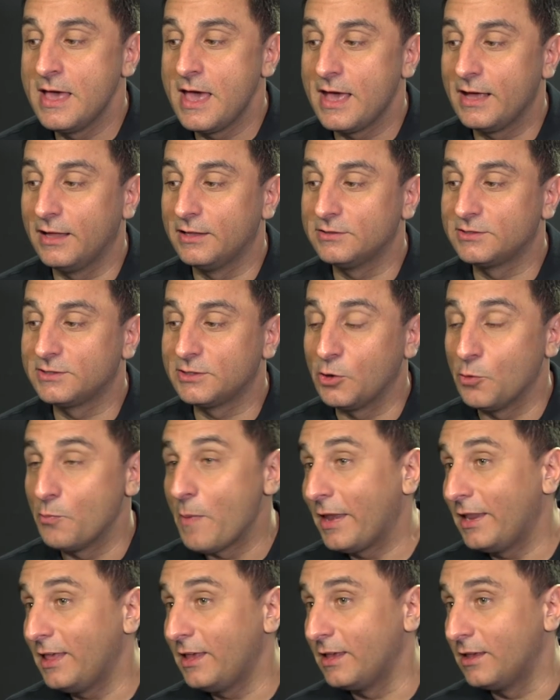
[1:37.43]
And so
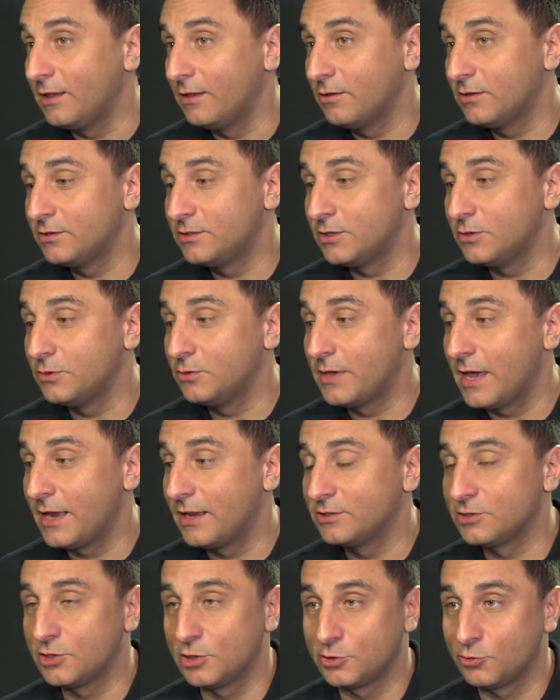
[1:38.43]
many do get
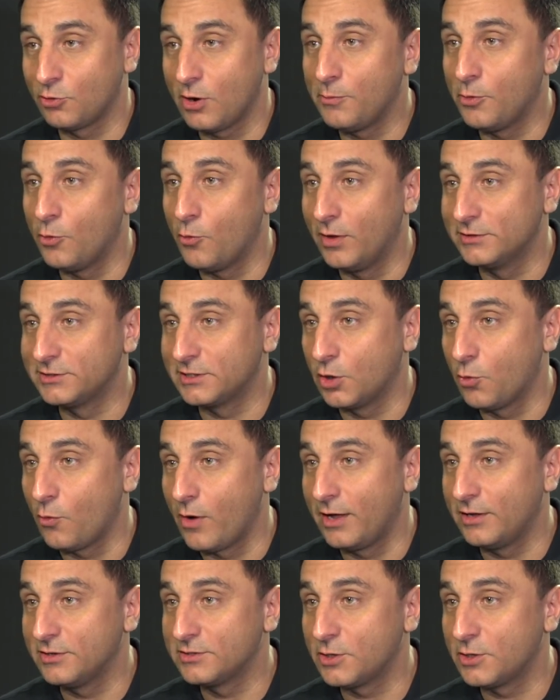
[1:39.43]
into trouble once in a while.